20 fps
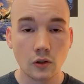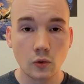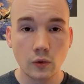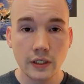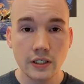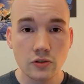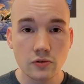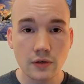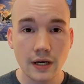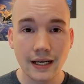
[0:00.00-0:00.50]

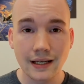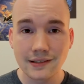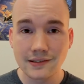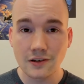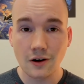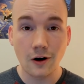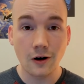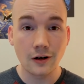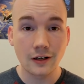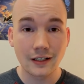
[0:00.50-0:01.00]
Green
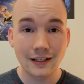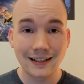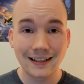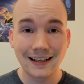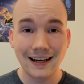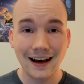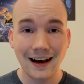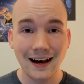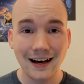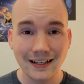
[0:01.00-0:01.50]
dragons are
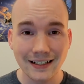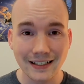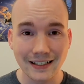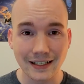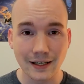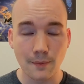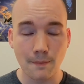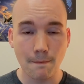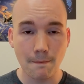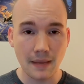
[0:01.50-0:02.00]

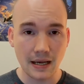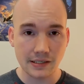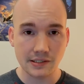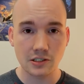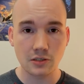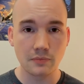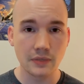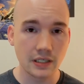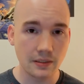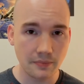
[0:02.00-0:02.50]
cunning
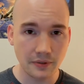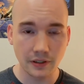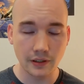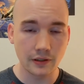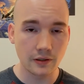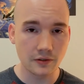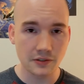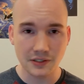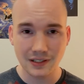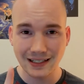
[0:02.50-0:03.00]
master
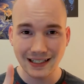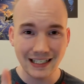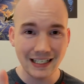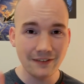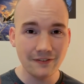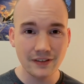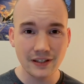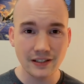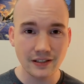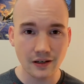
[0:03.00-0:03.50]
manipulators,
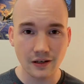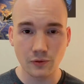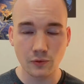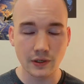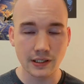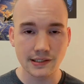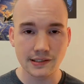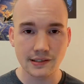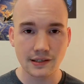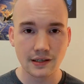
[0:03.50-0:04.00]
even the young
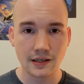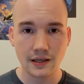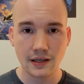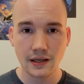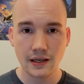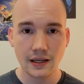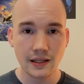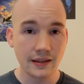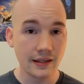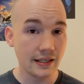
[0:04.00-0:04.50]
ones.
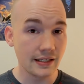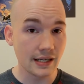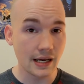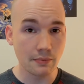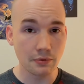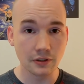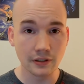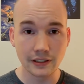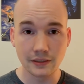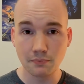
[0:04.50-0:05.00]
They
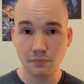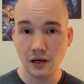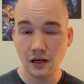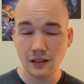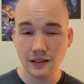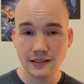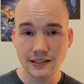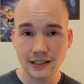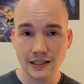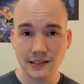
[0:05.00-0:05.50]
dabble in
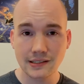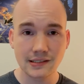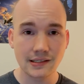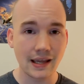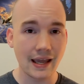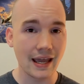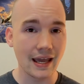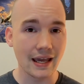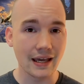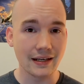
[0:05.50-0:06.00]

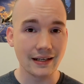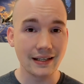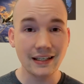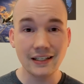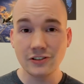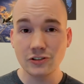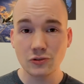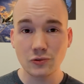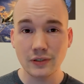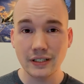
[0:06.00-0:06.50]
politics and
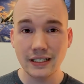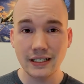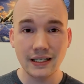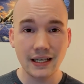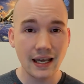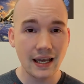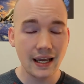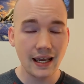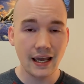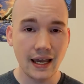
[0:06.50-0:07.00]

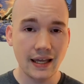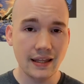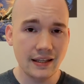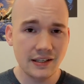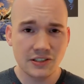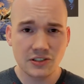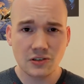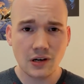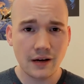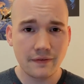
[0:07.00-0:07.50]
intrigue, and they
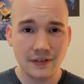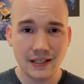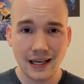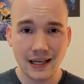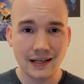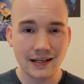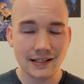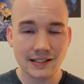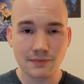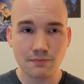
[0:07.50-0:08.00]
strive to
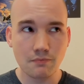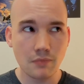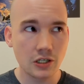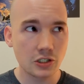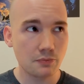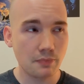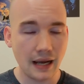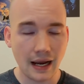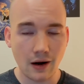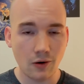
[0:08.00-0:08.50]
gain as
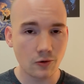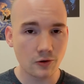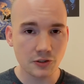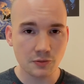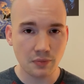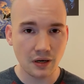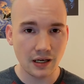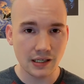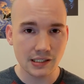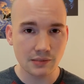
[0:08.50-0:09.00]
much power as
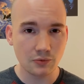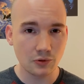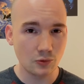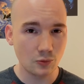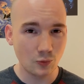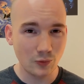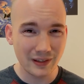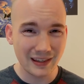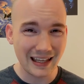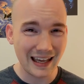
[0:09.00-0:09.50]

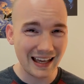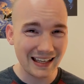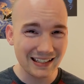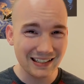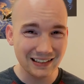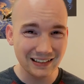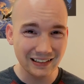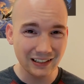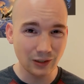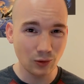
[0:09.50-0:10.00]
possible with
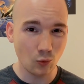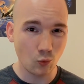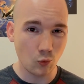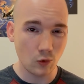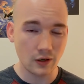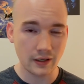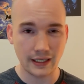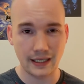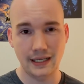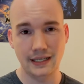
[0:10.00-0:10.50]
as little
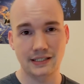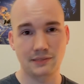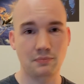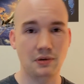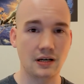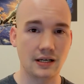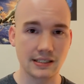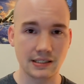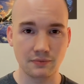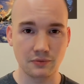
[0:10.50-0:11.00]
work as
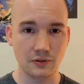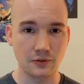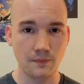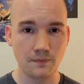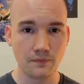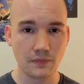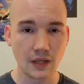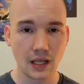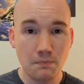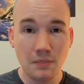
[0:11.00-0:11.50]

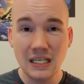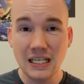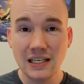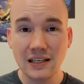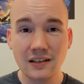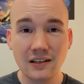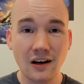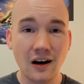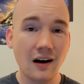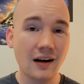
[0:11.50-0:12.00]
possible.
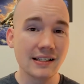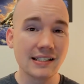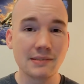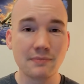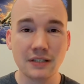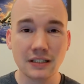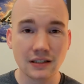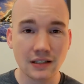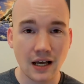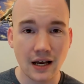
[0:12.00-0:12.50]
Being
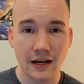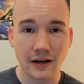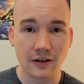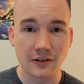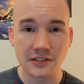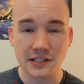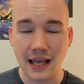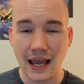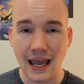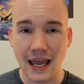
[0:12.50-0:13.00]
consummate
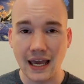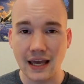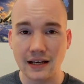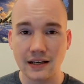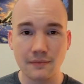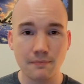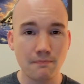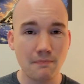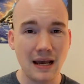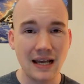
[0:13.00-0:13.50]
liars
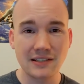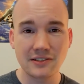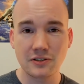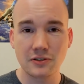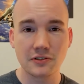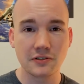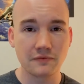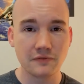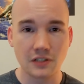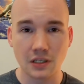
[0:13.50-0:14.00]
and
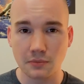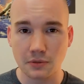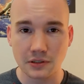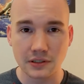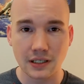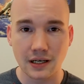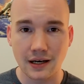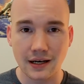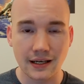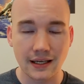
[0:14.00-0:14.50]
masters of double
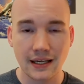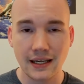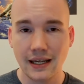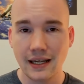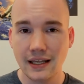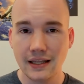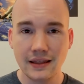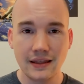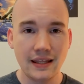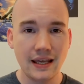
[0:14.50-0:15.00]
talk,
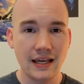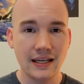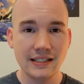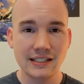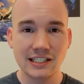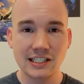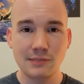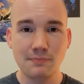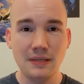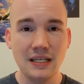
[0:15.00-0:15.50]
they
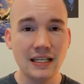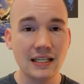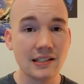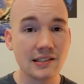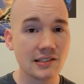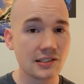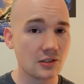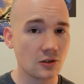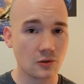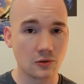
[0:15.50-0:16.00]
speak
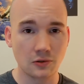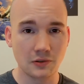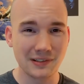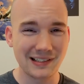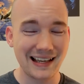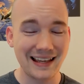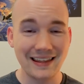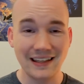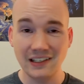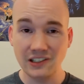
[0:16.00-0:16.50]
in
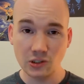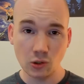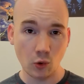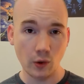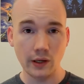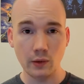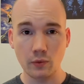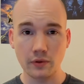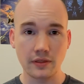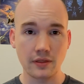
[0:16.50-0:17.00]
circles and they
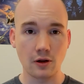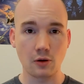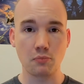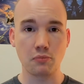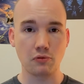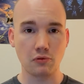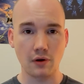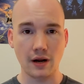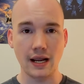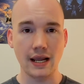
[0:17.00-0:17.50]
toy with their
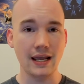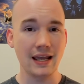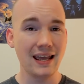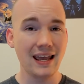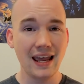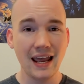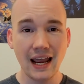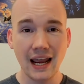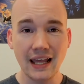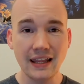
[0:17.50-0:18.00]
prey,
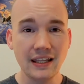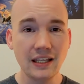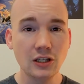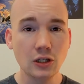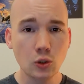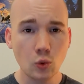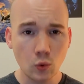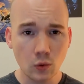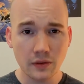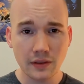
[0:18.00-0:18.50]
and they
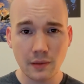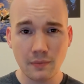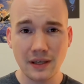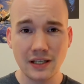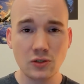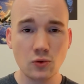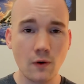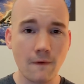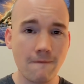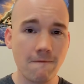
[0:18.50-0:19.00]
lure them
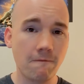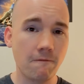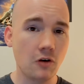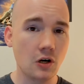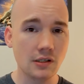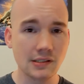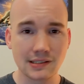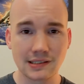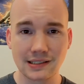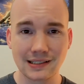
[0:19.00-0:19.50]
into a
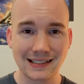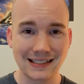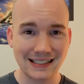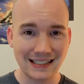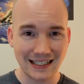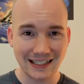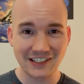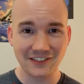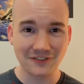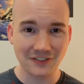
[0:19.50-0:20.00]
false
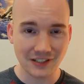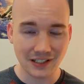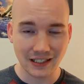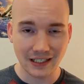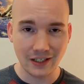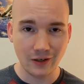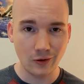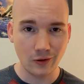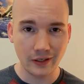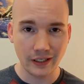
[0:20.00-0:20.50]
sense of
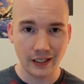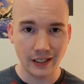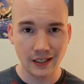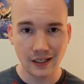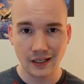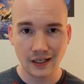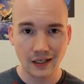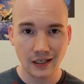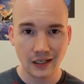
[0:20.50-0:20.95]
security